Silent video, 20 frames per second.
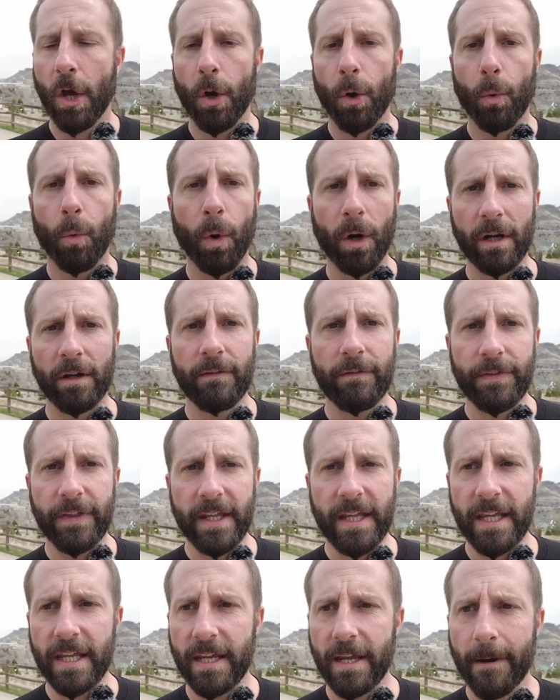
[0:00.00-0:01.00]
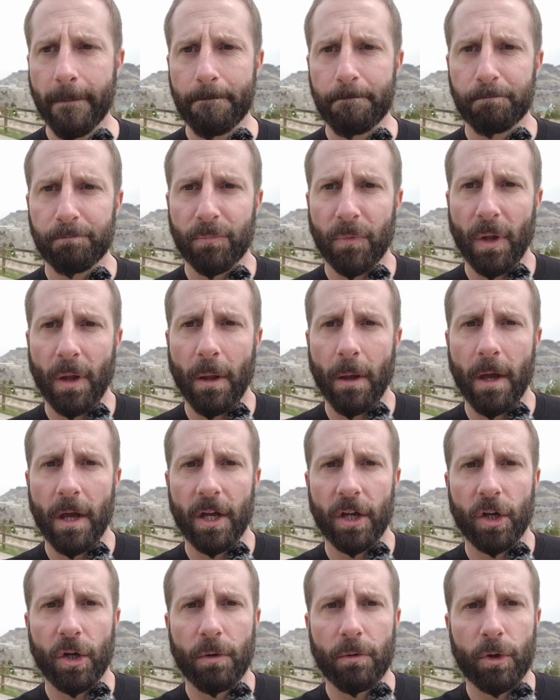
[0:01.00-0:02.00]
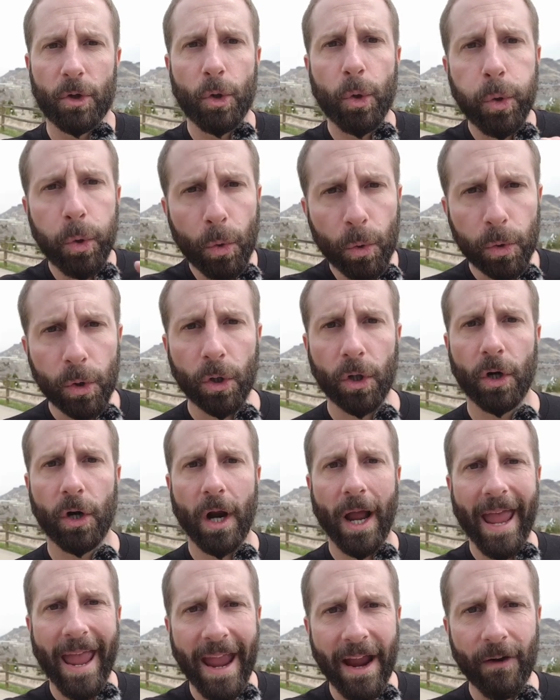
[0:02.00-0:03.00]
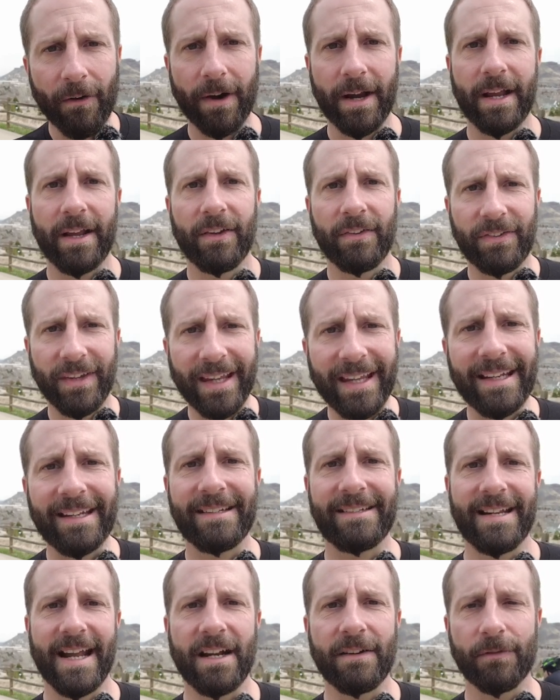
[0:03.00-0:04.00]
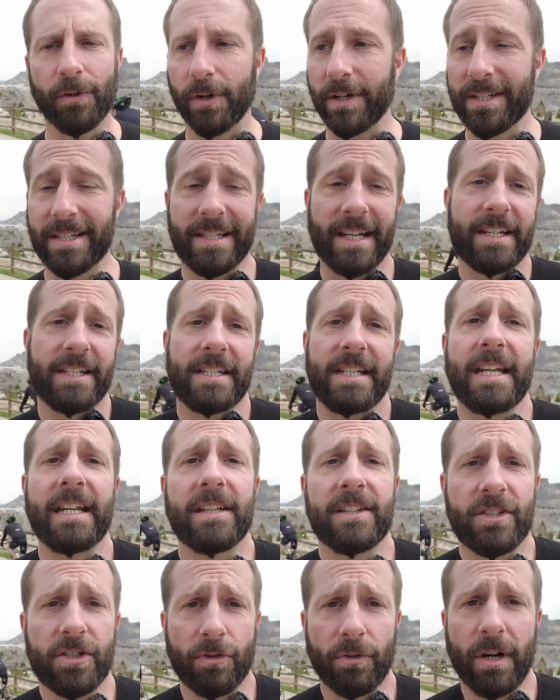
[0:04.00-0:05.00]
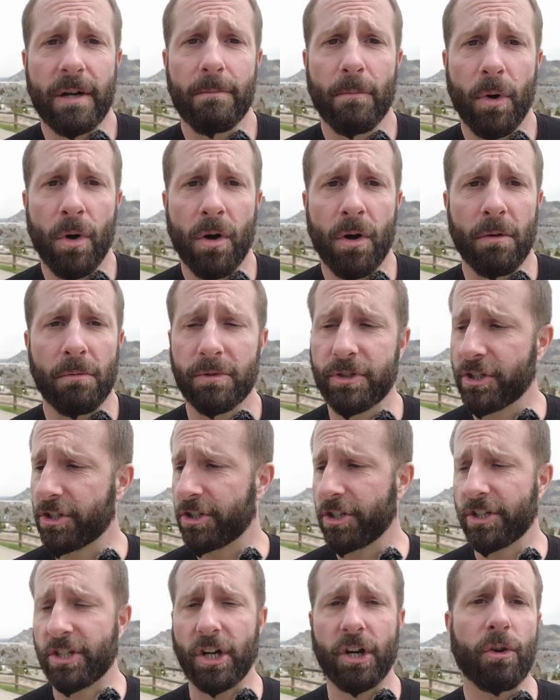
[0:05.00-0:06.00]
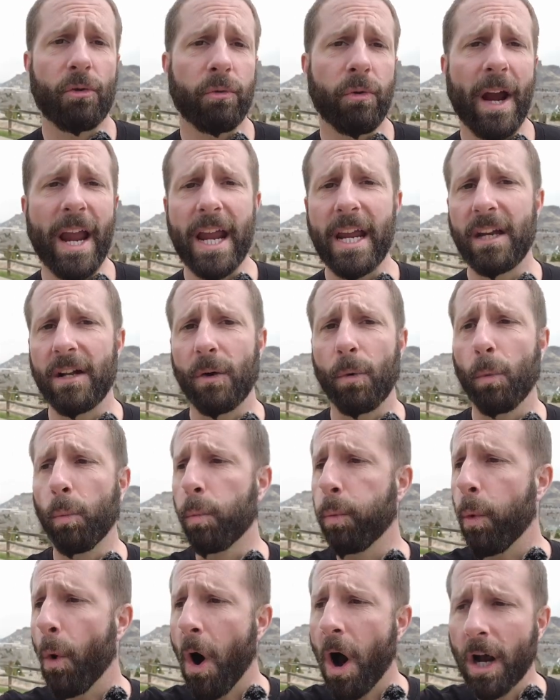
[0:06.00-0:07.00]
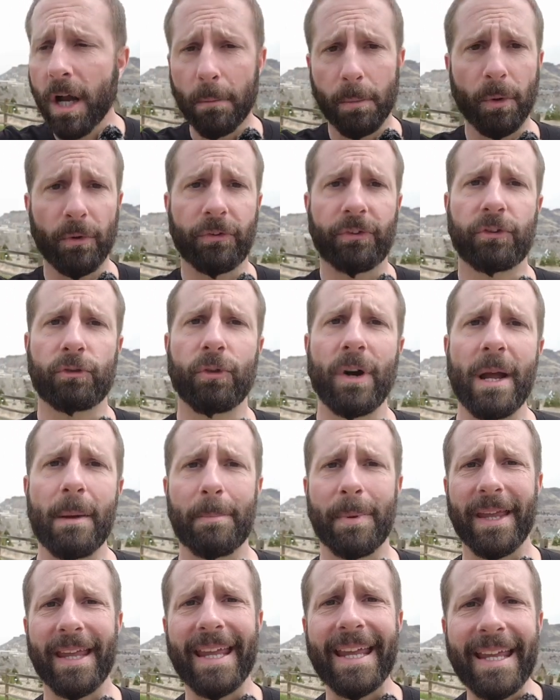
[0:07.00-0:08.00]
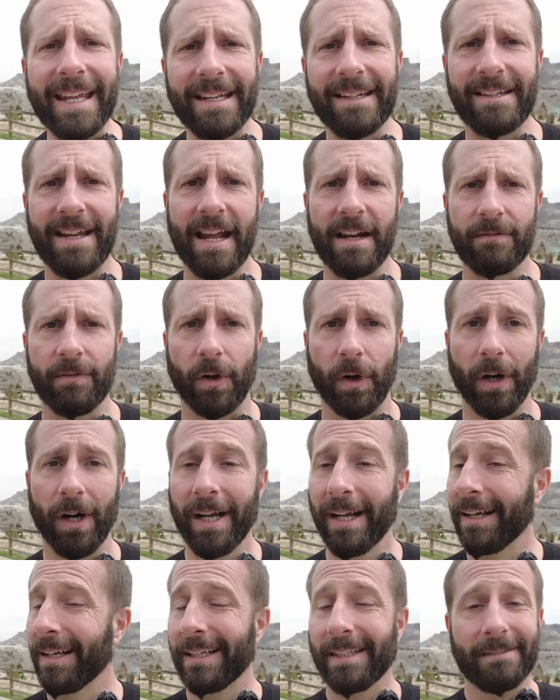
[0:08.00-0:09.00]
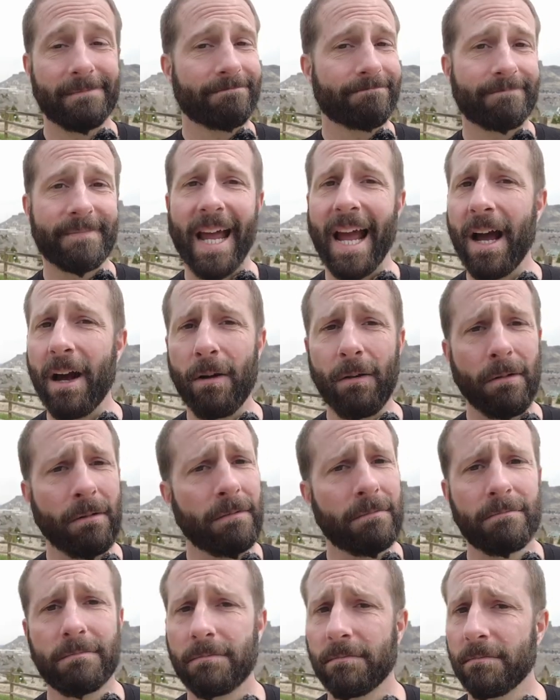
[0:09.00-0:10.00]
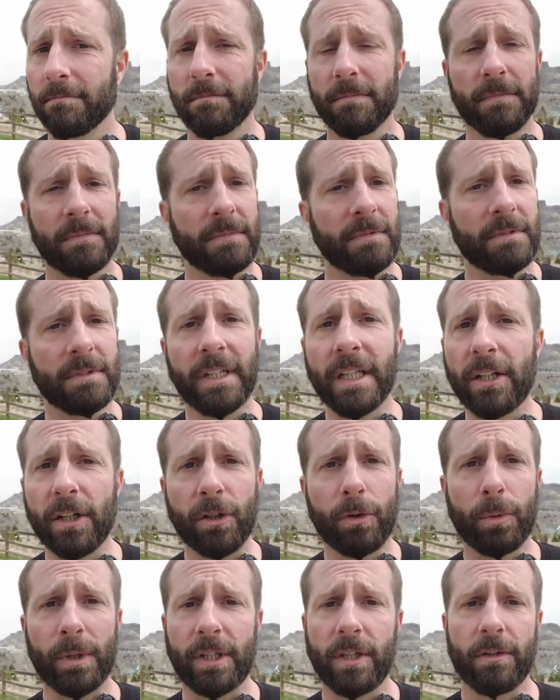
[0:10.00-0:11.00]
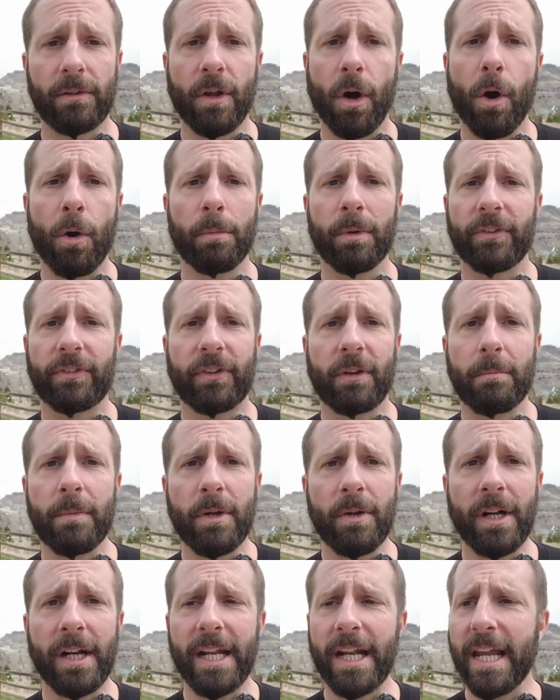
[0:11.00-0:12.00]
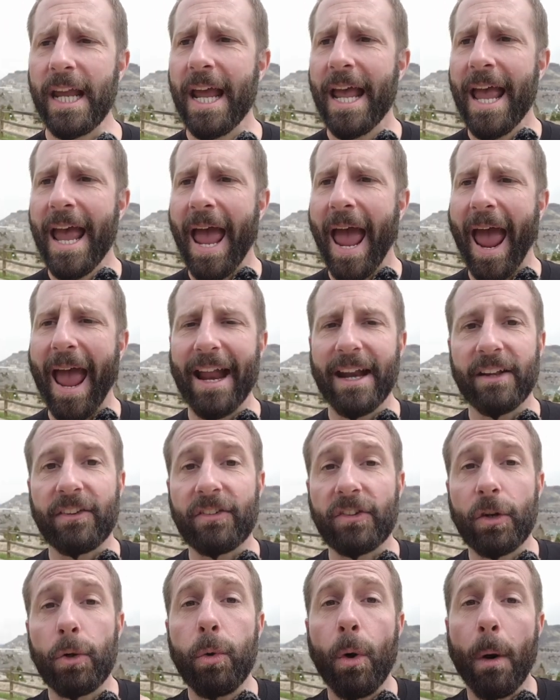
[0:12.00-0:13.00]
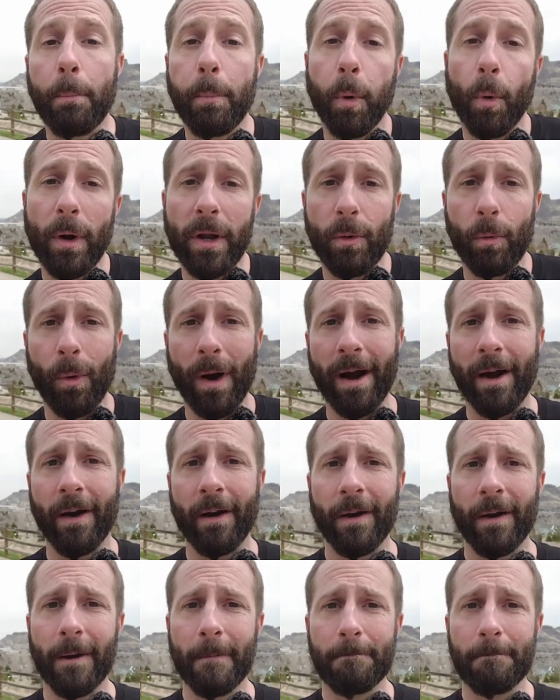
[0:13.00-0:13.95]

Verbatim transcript: One of the cooler areas in Denver is sixteenth Street Mall, which is just a great walkable strip in Denver. Now littered with the homeless community, and it's to a point where